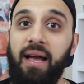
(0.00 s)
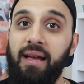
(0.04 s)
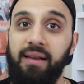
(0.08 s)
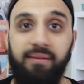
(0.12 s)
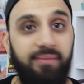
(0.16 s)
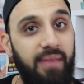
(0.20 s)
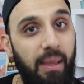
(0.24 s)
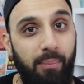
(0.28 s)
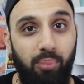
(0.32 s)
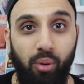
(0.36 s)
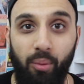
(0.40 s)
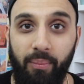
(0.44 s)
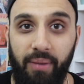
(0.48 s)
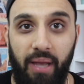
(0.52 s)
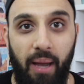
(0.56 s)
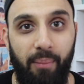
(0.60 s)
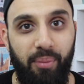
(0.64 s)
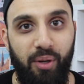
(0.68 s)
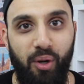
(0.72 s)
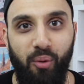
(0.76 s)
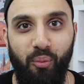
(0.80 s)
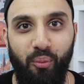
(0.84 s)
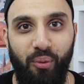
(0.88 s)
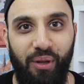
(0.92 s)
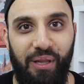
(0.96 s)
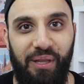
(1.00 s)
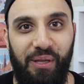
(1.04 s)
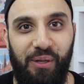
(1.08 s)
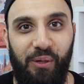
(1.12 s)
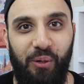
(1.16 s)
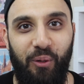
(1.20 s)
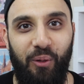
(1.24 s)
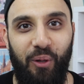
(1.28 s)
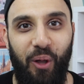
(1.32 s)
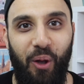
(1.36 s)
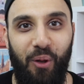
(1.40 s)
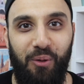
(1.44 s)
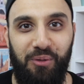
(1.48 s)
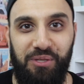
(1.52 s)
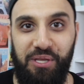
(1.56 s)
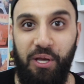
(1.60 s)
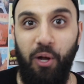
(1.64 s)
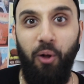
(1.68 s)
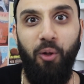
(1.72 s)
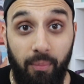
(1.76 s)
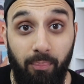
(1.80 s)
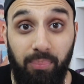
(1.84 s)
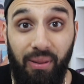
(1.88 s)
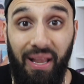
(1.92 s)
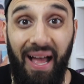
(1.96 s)
They put me up in a really cool
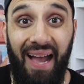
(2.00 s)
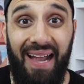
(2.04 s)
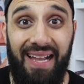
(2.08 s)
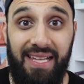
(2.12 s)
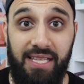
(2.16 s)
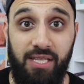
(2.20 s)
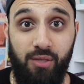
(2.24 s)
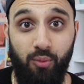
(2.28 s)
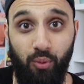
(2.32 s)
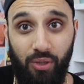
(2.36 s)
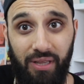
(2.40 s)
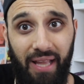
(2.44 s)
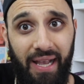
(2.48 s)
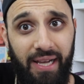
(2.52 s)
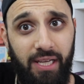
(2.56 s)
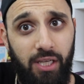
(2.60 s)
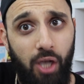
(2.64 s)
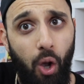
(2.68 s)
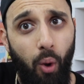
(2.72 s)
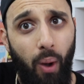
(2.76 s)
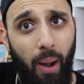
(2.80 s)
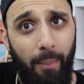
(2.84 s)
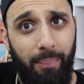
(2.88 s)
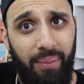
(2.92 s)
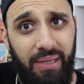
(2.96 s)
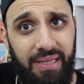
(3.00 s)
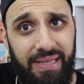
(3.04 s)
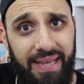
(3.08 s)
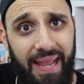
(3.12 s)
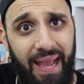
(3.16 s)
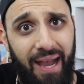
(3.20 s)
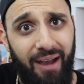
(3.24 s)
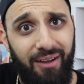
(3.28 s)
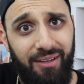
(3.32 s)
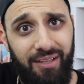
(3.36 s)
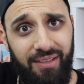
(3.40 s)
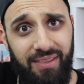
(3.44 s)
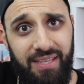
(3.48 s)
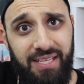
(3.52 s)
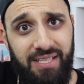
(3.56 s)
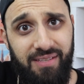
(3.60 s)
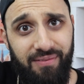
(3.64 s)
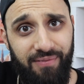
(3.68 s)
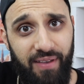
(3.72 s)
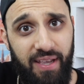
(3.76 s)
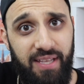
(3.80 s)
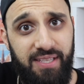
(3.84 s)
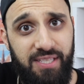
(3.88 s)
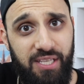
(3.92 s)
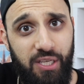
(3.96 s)
hotel. The blinds would like go up and down in this
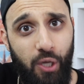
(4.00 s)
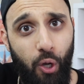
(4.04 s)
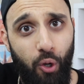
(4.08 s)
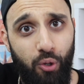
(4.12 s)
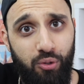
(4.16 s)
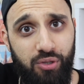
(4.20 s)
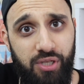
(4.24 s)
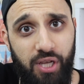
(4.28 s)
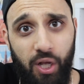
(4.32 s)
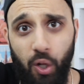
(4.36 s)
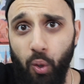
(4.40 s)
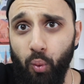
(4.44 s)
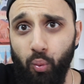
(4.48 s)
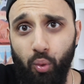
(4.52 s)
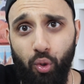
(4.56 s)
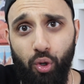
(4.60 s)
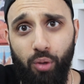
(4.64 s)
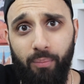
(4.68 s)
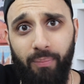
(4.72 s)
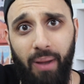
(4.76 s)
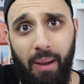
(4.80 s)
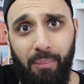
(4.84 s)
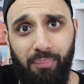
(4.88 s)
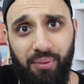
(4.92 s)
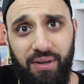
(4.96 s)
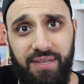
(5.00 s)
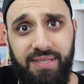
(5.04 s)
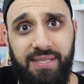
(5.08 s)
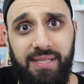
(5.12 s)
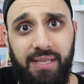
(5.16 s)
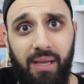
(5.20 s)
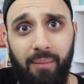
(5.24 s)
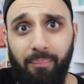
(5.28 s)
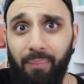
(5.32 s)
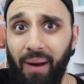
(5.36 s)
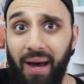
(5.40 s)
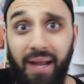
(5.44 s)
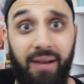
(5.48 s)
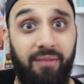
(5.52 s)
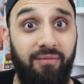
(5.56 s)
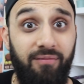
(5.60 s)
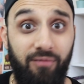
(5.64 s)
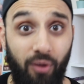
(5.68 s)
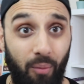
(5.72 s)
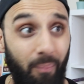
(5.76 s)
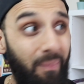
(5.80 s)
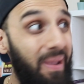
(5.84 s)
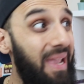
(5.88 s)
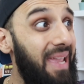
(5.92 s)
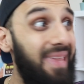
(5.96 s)
fancy hotel room by pressing a button.
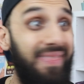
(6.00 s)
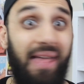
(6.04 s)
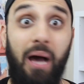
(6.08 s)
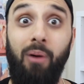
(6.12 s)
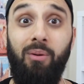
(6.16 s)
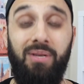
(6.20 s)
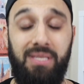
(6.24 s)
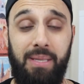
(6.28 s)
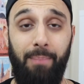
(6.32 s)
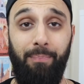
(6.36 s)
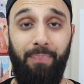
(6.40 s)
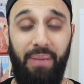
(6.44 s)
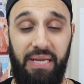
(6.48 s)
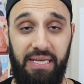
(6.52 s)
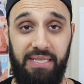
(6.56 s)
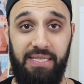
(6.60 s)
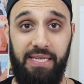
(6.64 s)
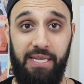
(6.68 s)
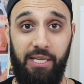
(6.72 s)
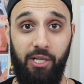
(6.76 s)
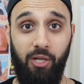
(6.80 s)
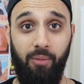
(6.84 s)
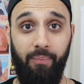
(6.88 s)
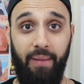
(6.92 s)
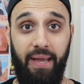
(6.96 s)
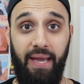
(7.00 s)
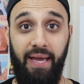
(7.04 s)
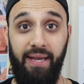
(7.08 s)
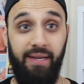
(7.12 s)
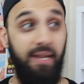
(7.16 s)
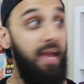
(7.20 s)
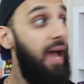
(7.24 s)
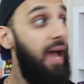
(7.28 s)
For me, that was a big deal, man.